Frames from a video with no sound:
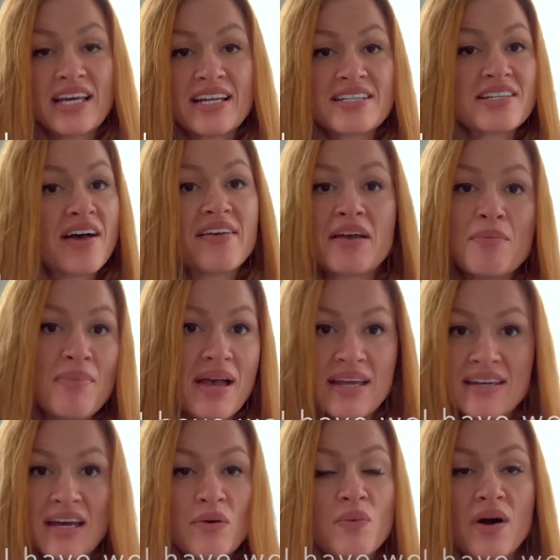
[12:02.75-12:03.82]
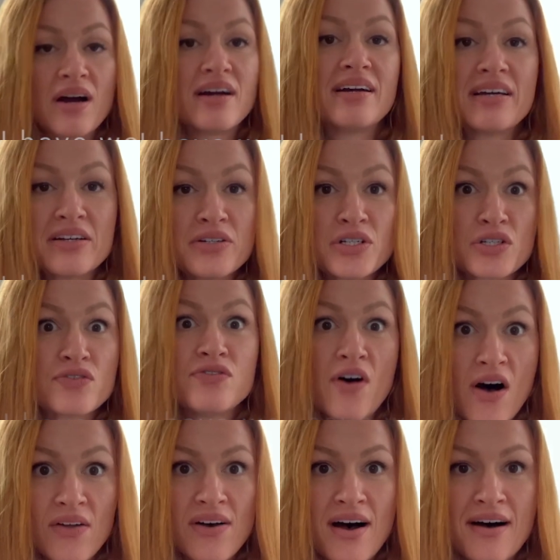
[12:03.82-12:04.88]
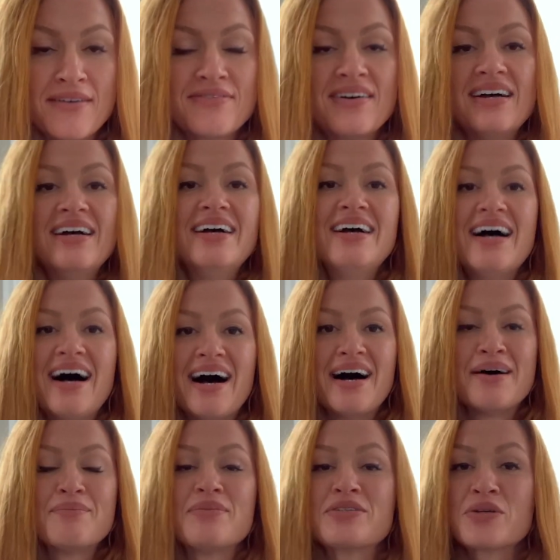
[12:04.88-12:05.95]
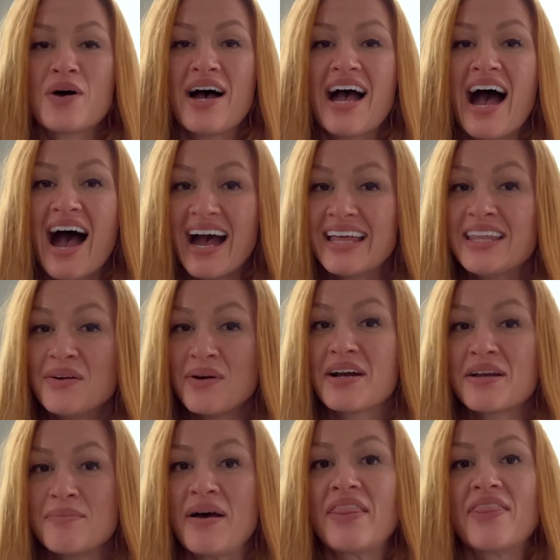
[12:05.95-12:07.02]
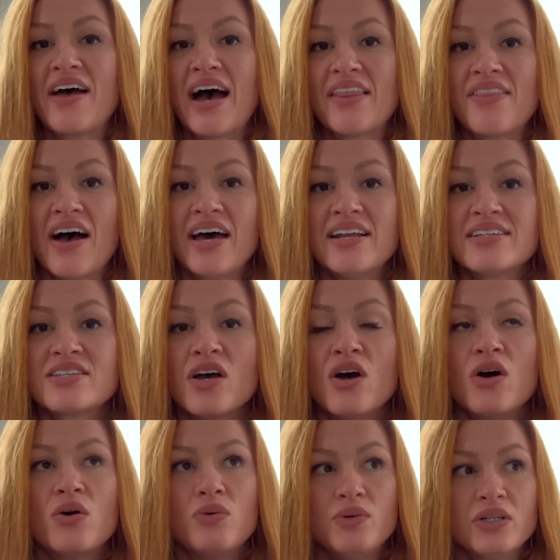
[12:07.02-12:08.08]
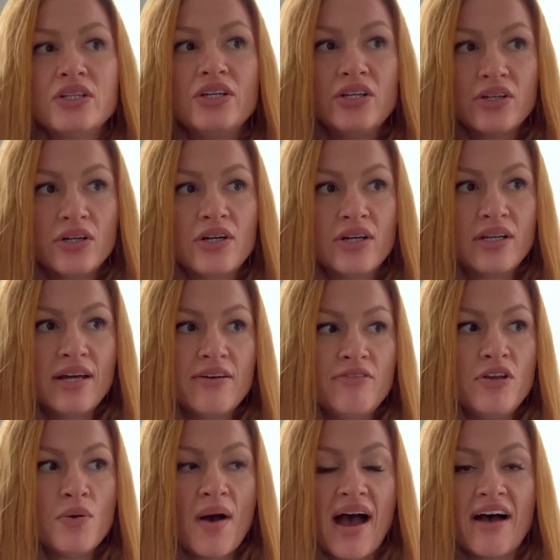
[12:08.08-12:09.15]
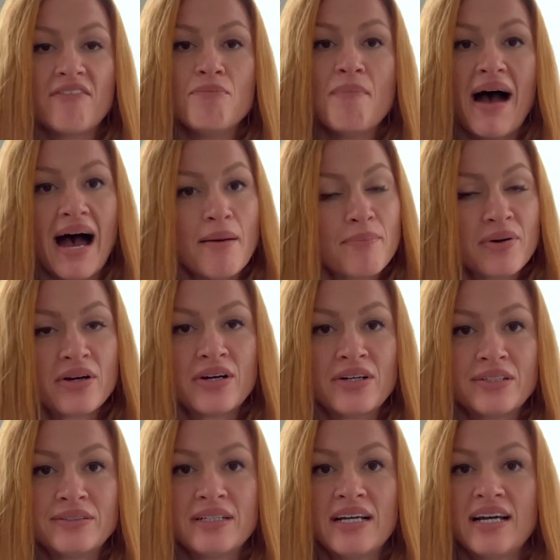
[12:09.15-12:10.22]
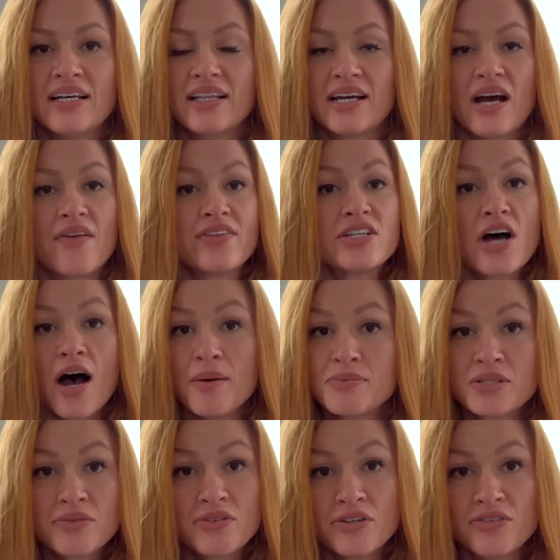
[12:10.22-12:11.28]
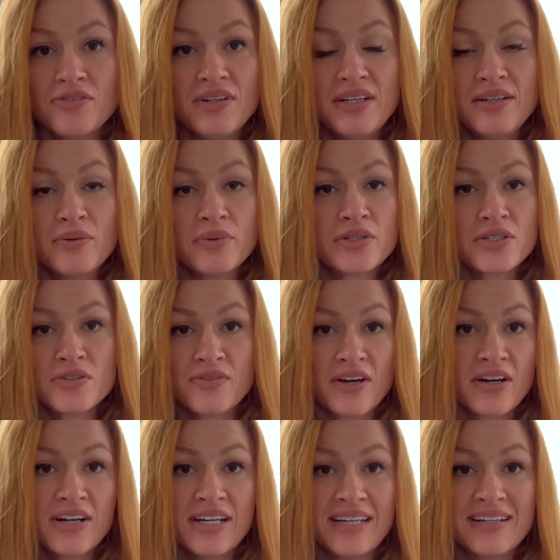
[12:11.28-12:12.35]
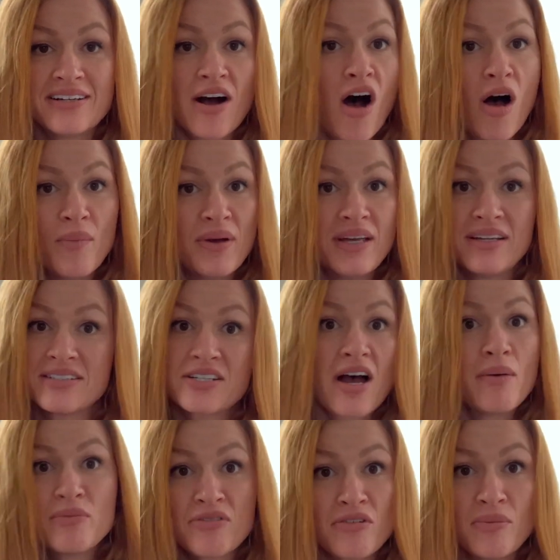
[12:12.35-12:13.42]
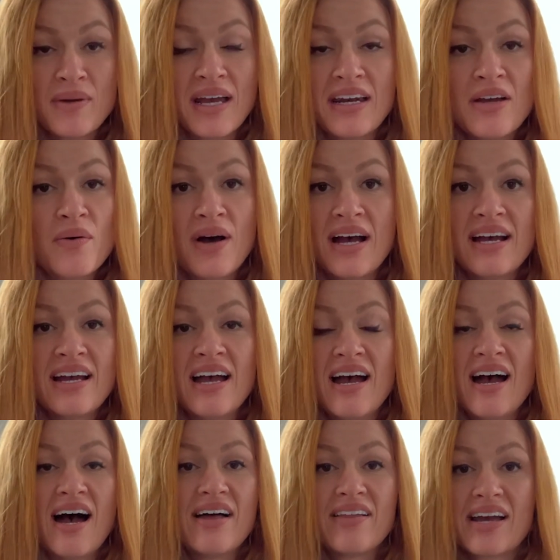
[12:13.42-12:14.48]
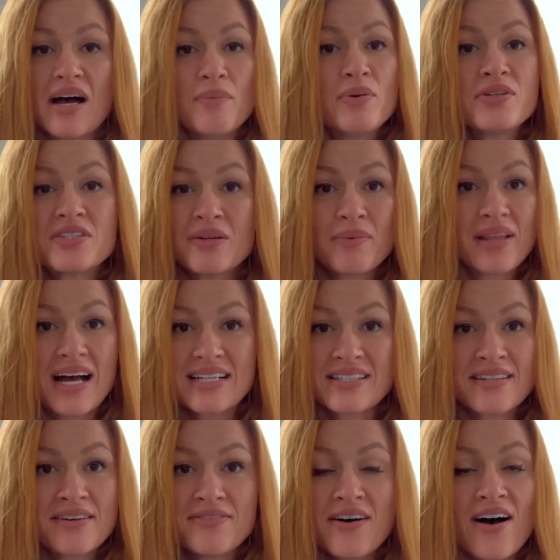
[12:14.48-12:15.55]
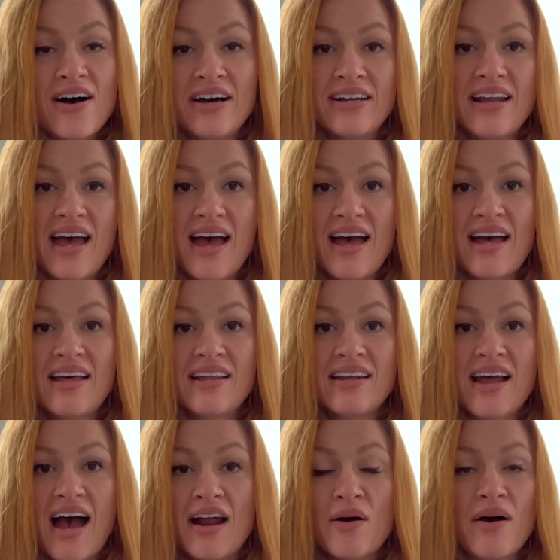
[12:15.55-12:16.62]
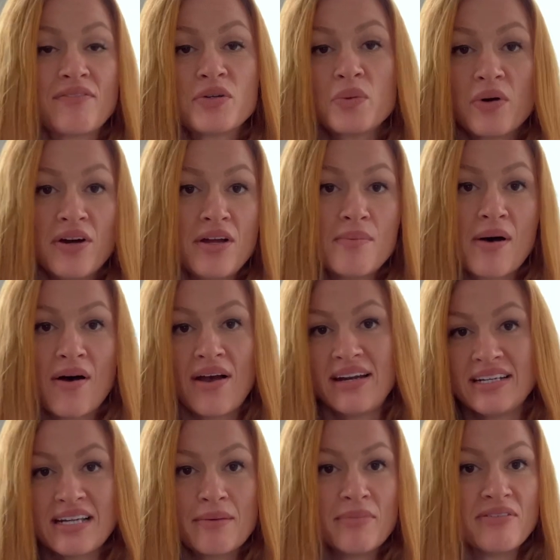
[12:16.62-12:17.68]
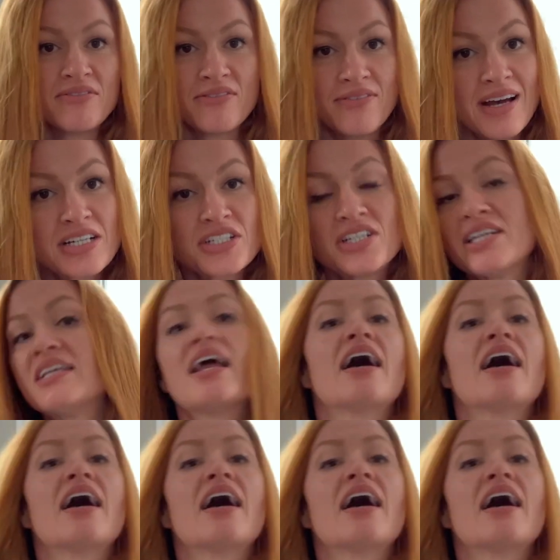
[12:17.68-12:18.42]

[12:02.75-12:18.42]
It's not like a Band-Aid where it'll just fall off. So I highly recommend that. That is really good if you have mat burn, like on the tops of your feet, which is very common. It's common for me anyway. Like I'll put some of that stuff on and I don't have to worry about any type of infection.